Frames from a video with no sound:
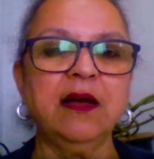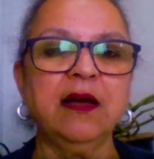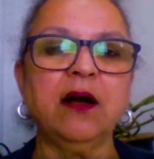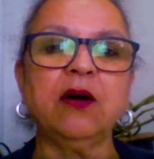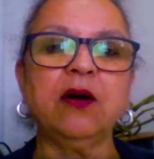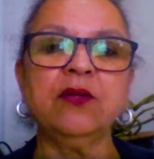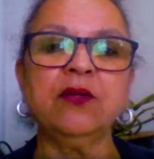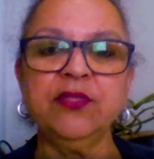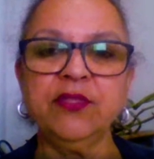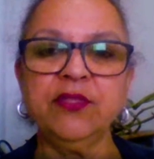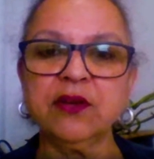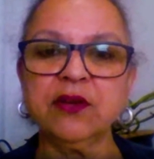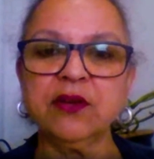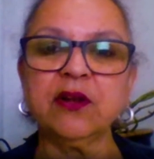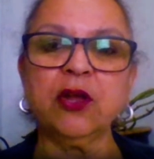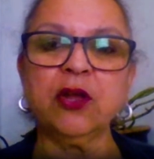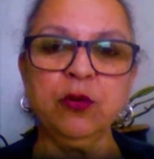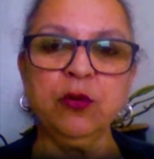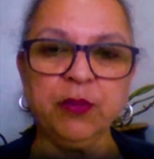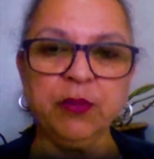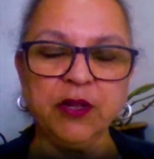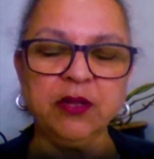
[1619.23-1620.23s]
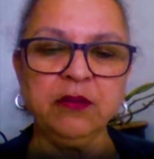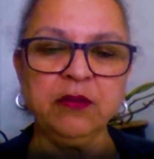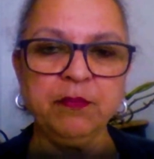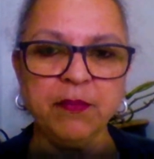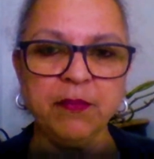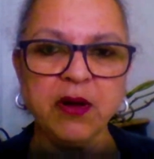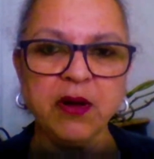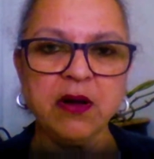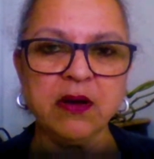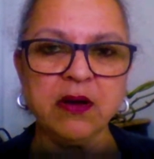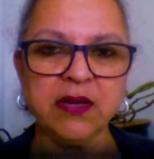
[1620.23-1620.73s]
on the global
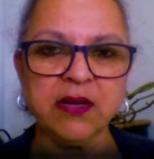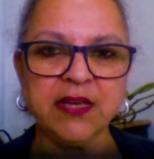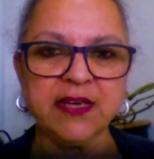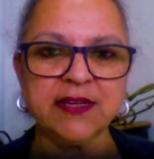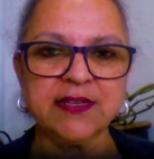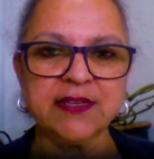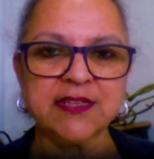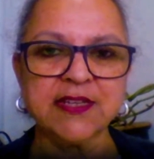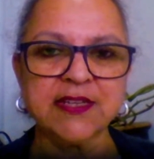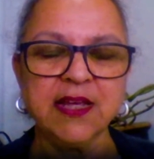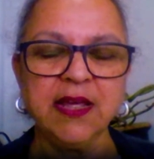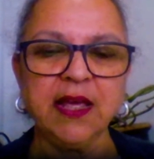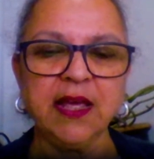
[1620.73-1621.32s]
market,